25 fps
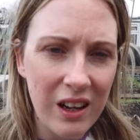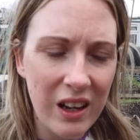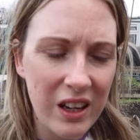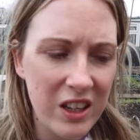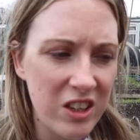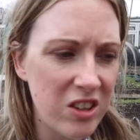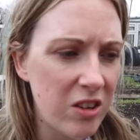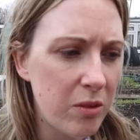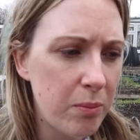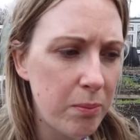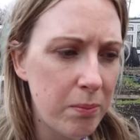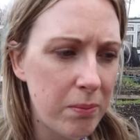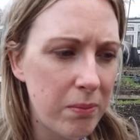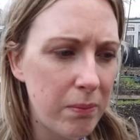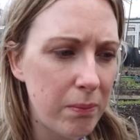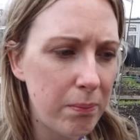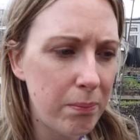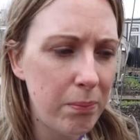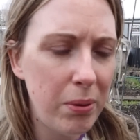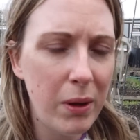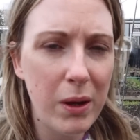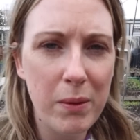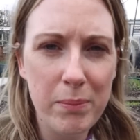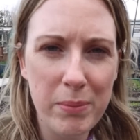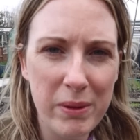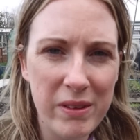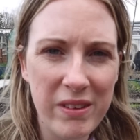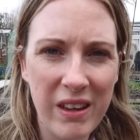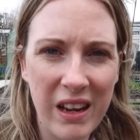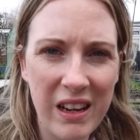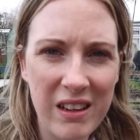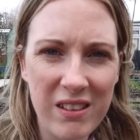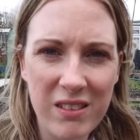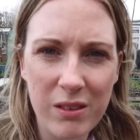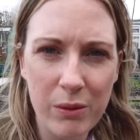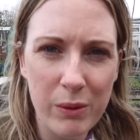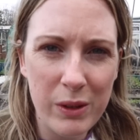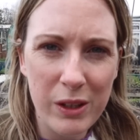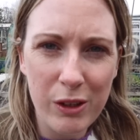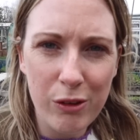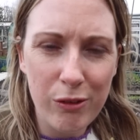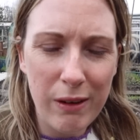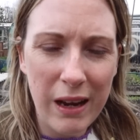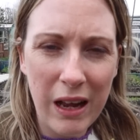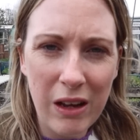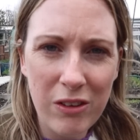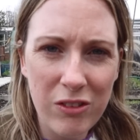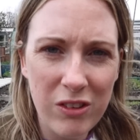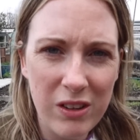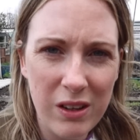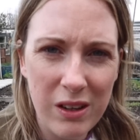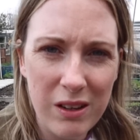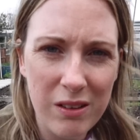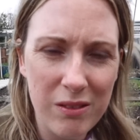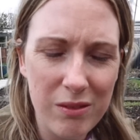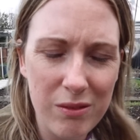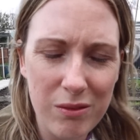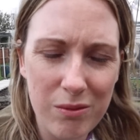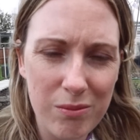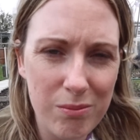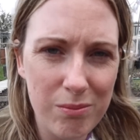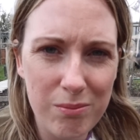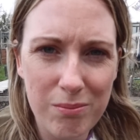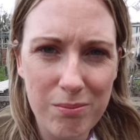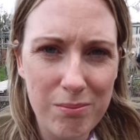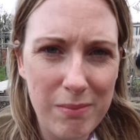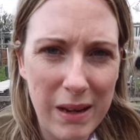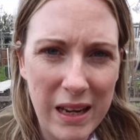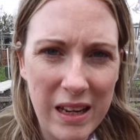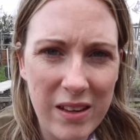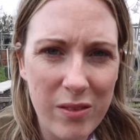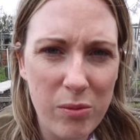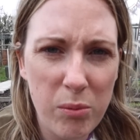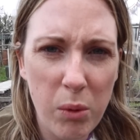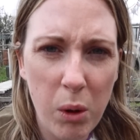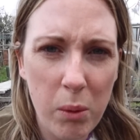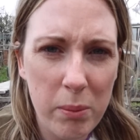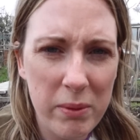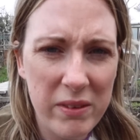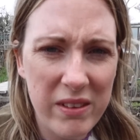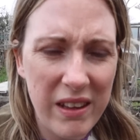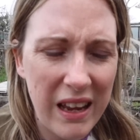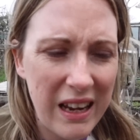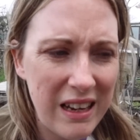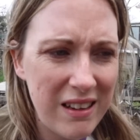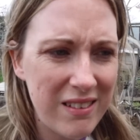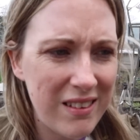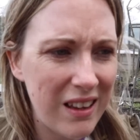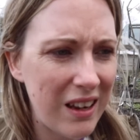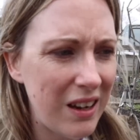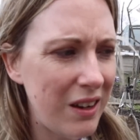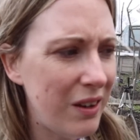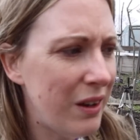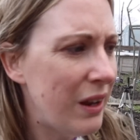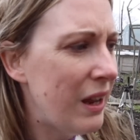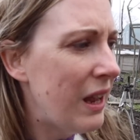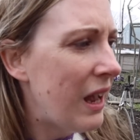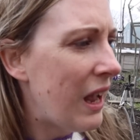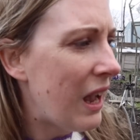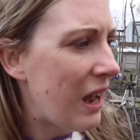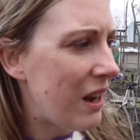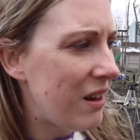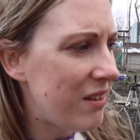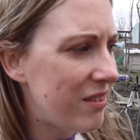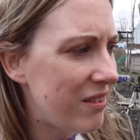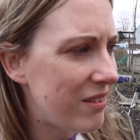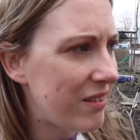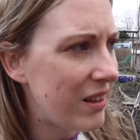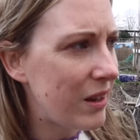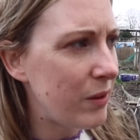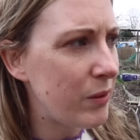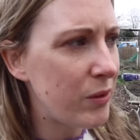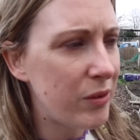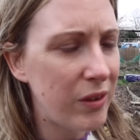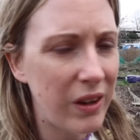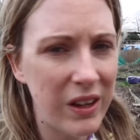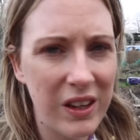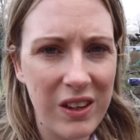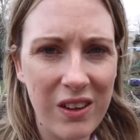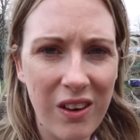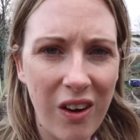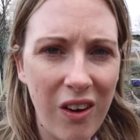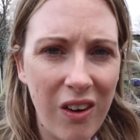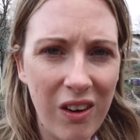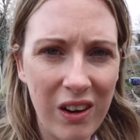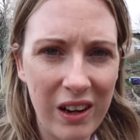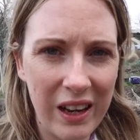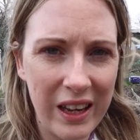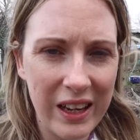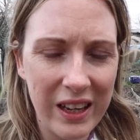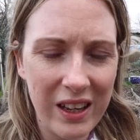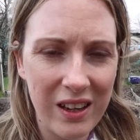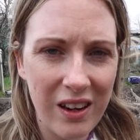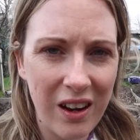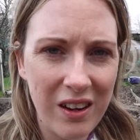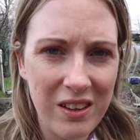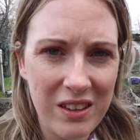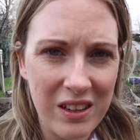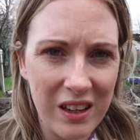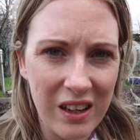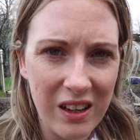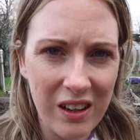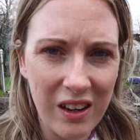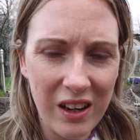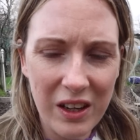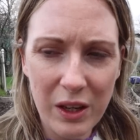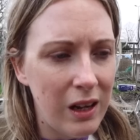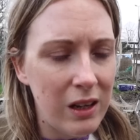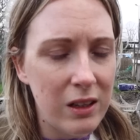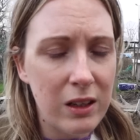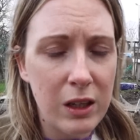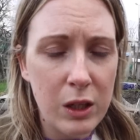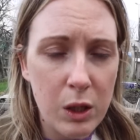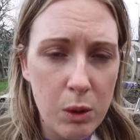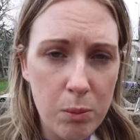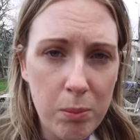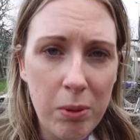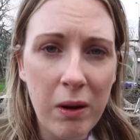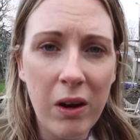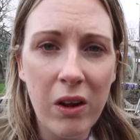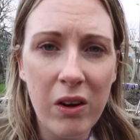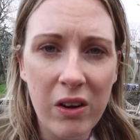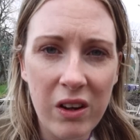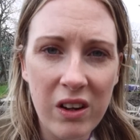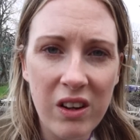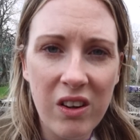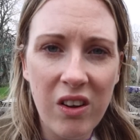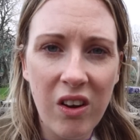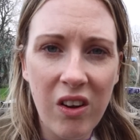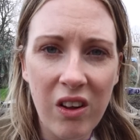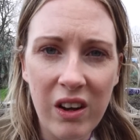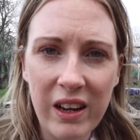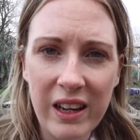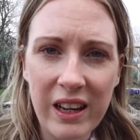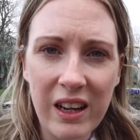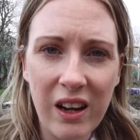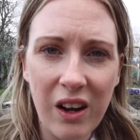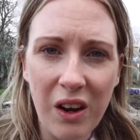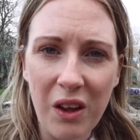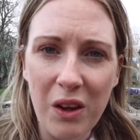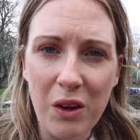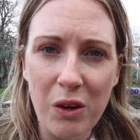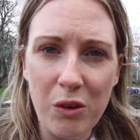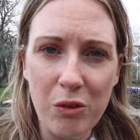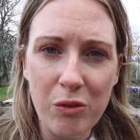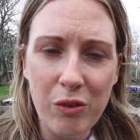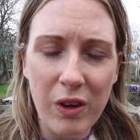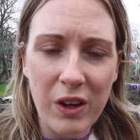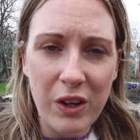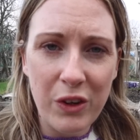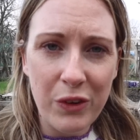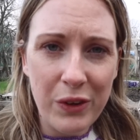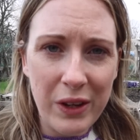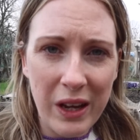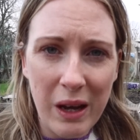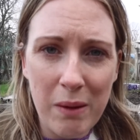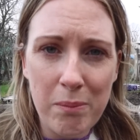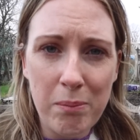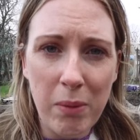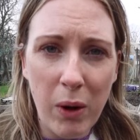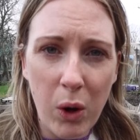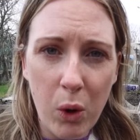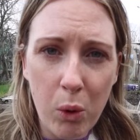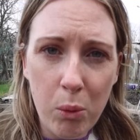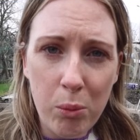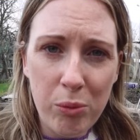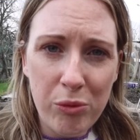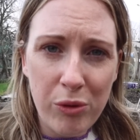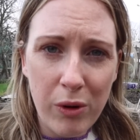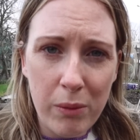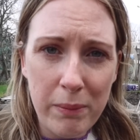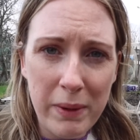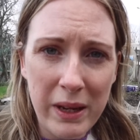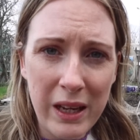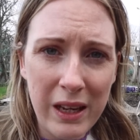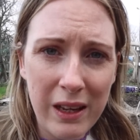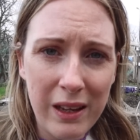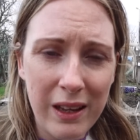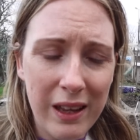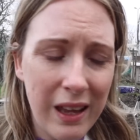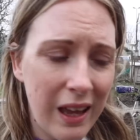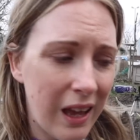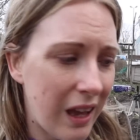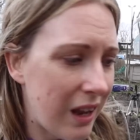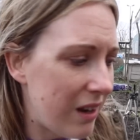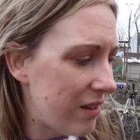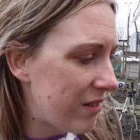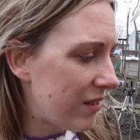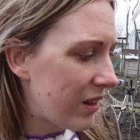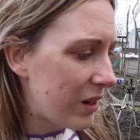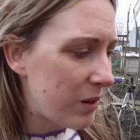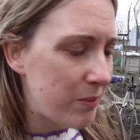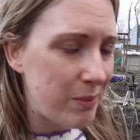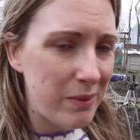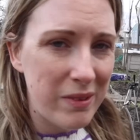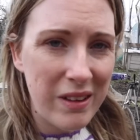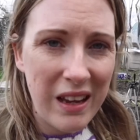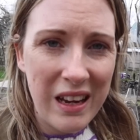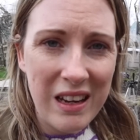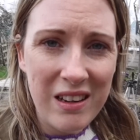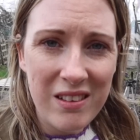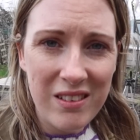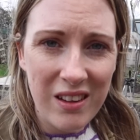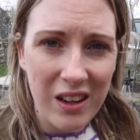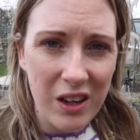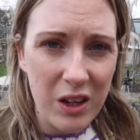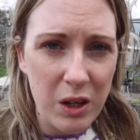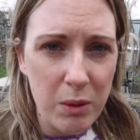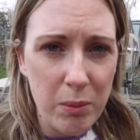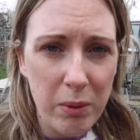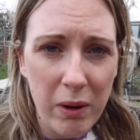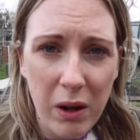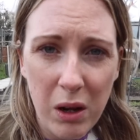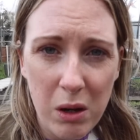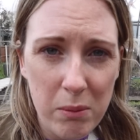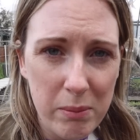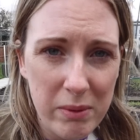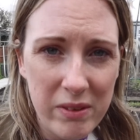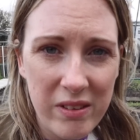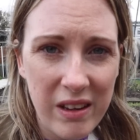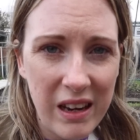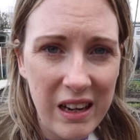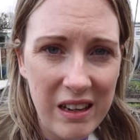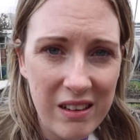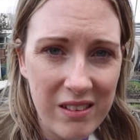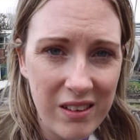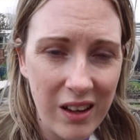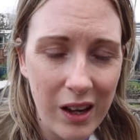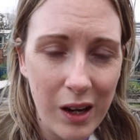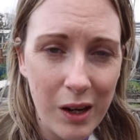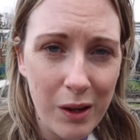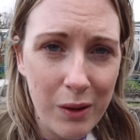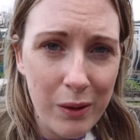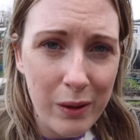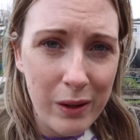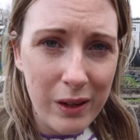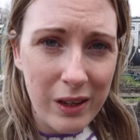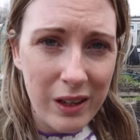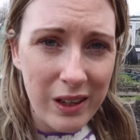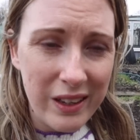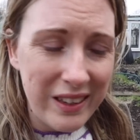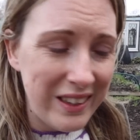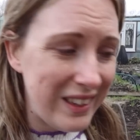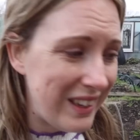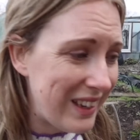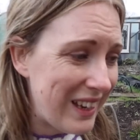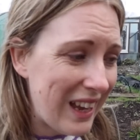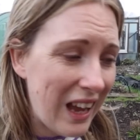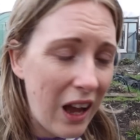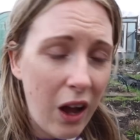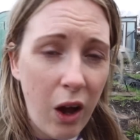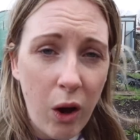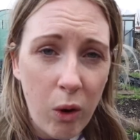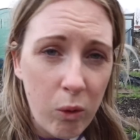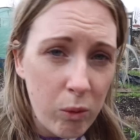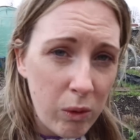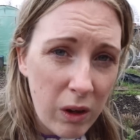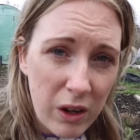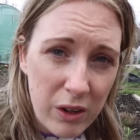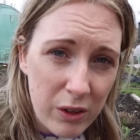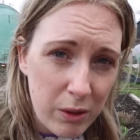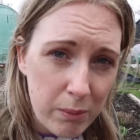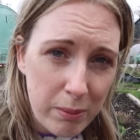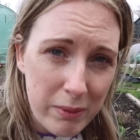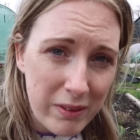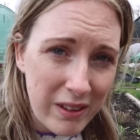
Like you just put a potato in the ground and it makes more potato. And it's the same with like garlic and onion. Like, like you plant a garlic clove and you get a bulb from it and it's like a potato. You plant a potato, you get a whole load of